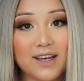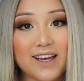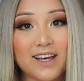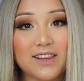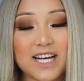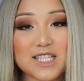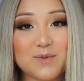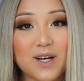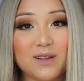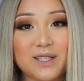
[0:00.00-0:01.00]
And last but
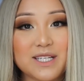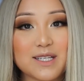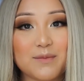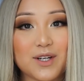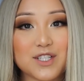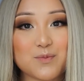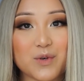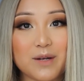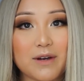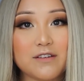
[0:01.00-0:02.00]
not least, I'm going to
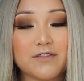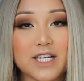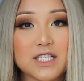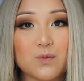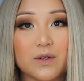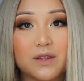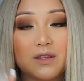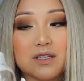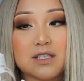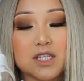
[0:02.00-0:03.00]
spray my face with
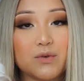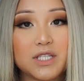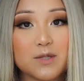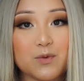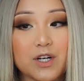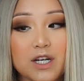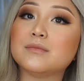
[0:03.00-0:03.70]
this Dewy spray.